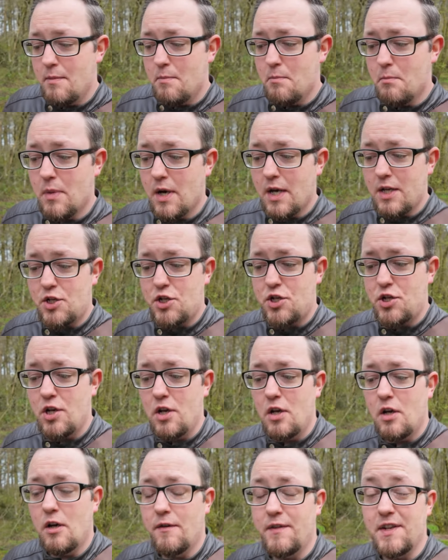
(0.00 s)
much
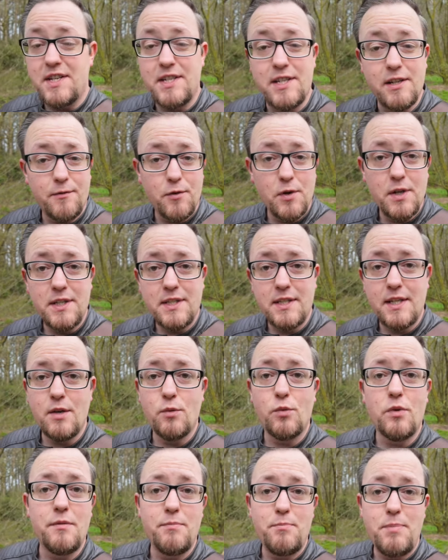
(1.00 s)
of a difference
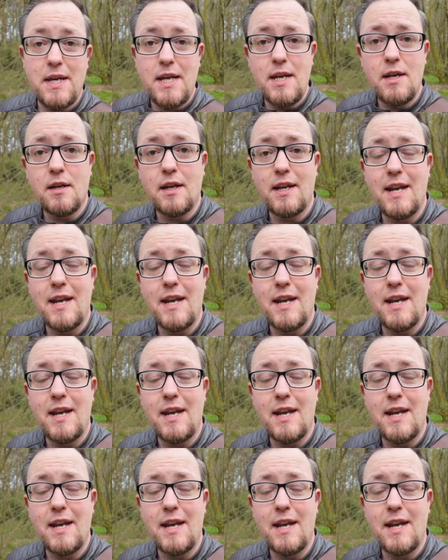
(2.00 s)
it would be